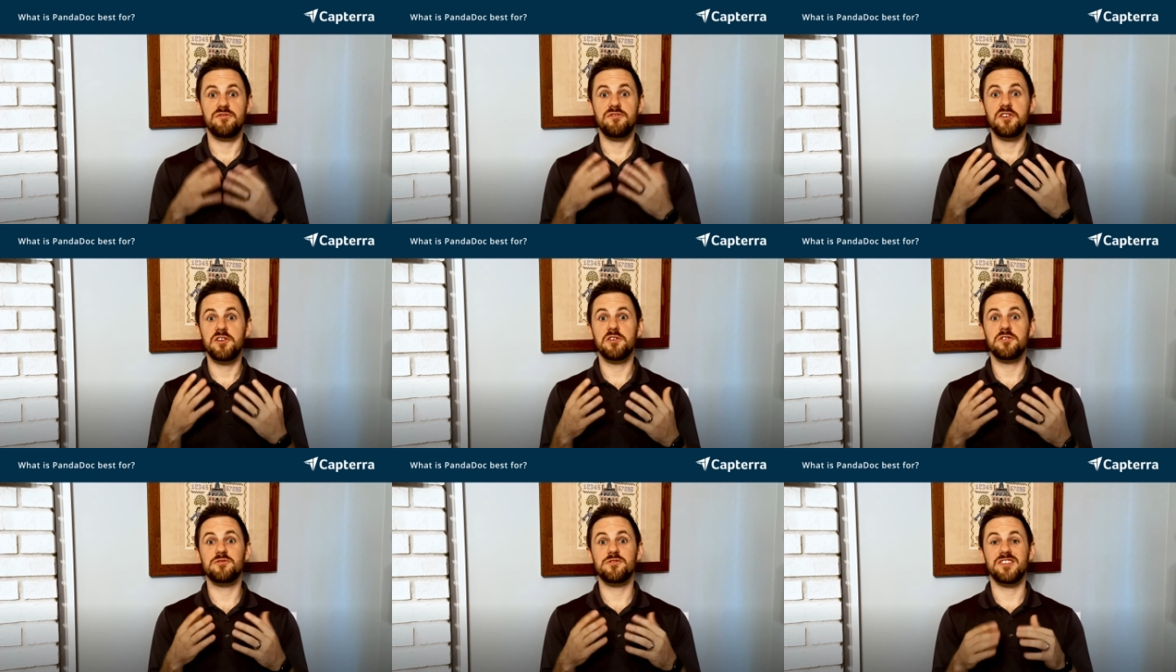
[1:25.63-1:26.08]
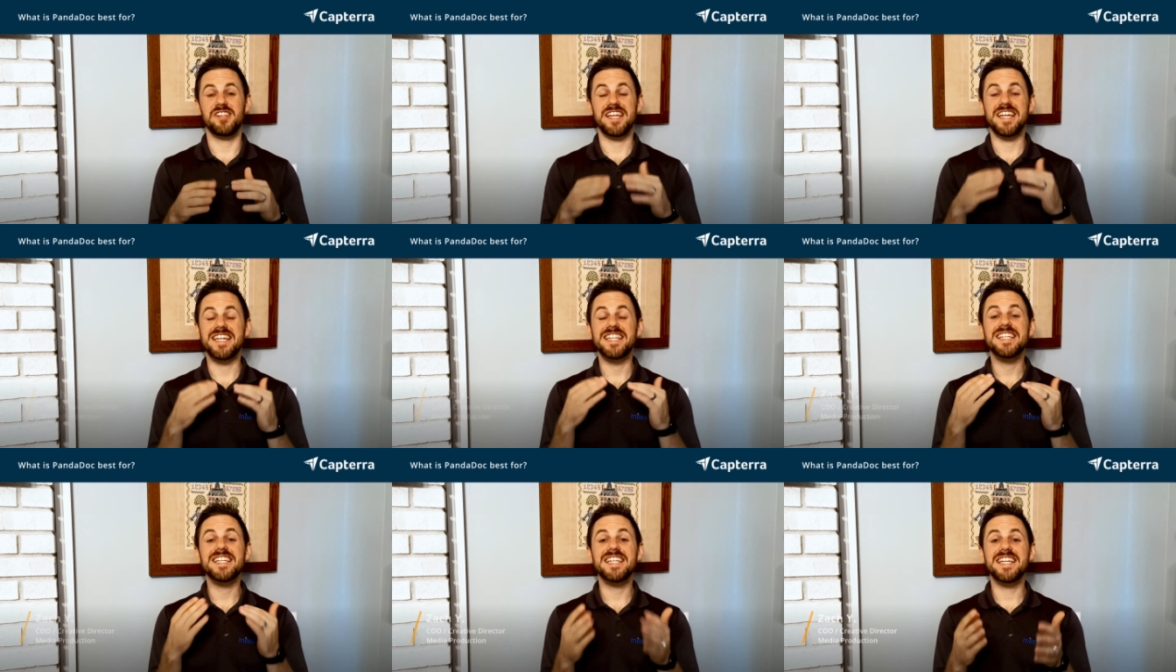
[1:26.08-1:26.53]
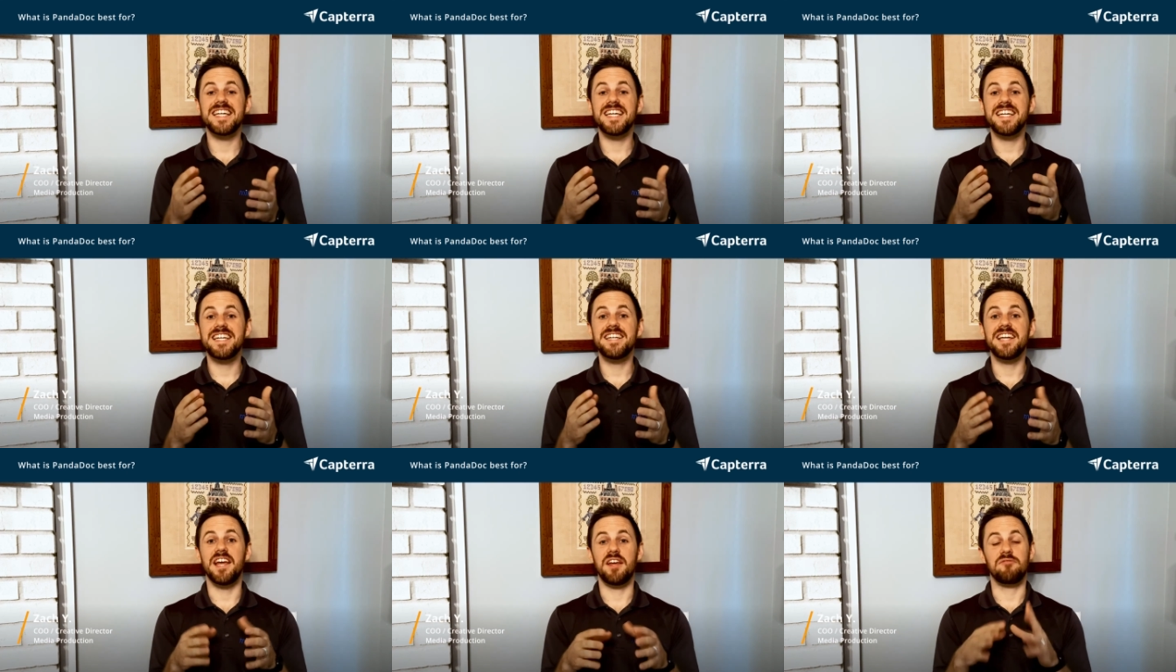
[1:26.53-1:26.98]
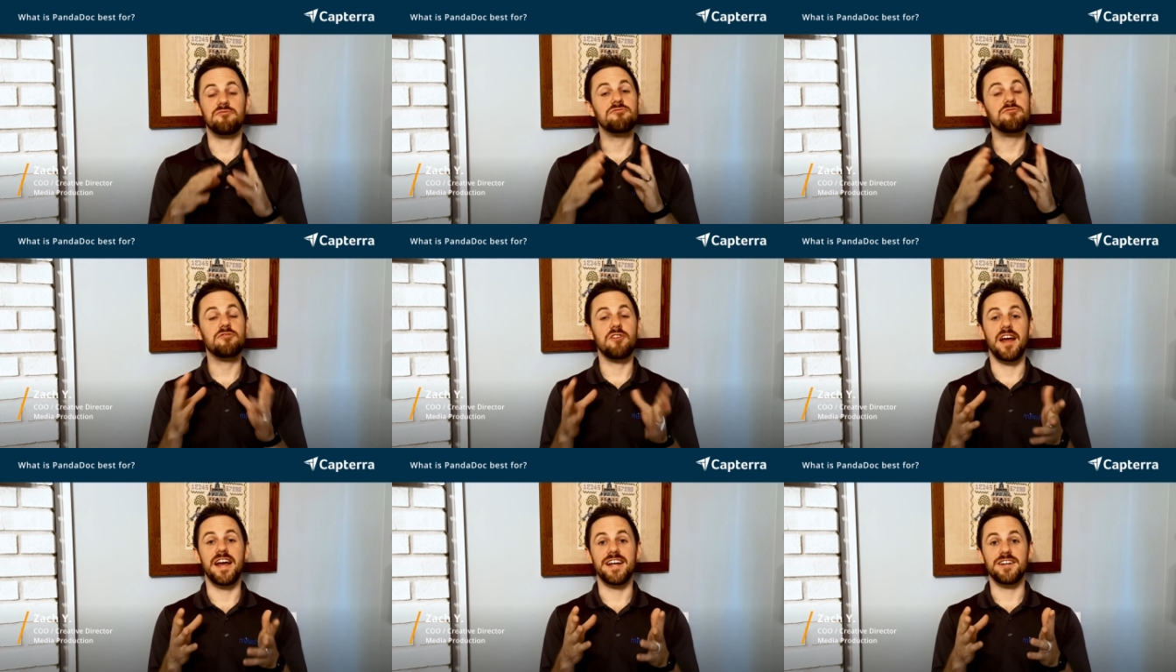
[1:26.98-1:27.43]
feels really clean and
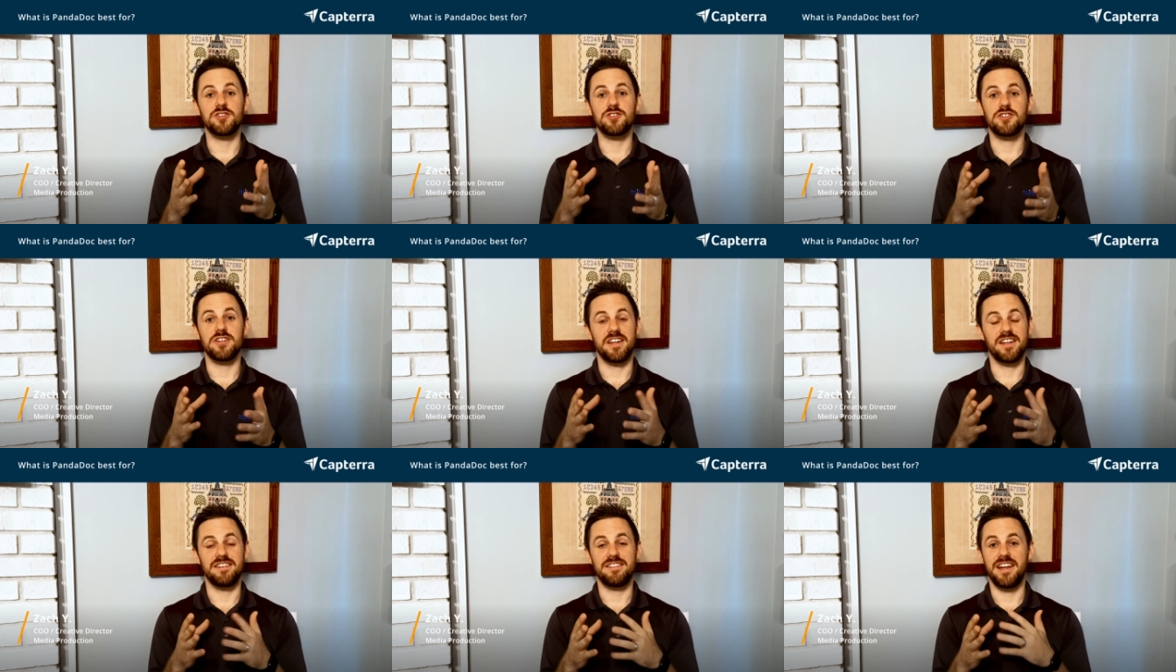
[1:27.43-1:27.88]
fresh.